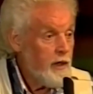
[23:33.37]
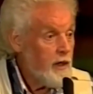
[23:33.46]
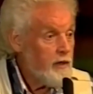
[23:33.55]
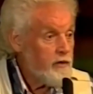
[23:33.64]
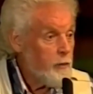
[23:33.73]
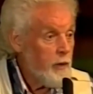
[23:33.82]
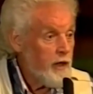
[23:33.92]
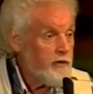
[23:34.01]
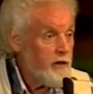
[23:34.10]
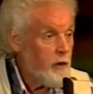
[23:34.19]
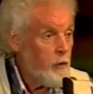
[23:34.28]
and somebody
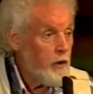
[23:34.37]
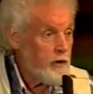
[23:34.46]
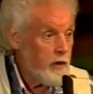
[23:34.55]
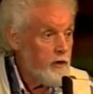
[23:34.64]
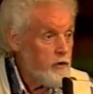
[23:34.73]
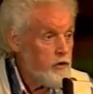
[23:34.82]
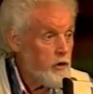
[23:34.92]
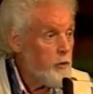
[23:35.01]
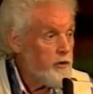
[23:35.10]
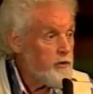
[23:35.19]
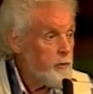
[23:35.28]
say, well, can you show
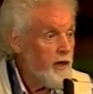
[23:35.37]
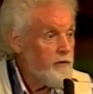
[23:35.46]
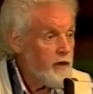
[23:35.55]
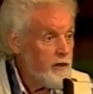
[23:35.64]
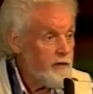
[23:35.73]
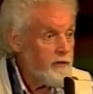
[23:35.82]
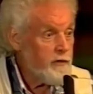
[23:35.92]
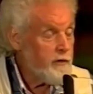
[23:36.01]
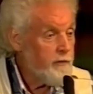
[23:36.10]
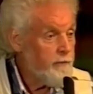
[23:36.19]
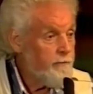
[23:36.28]
me some evidence?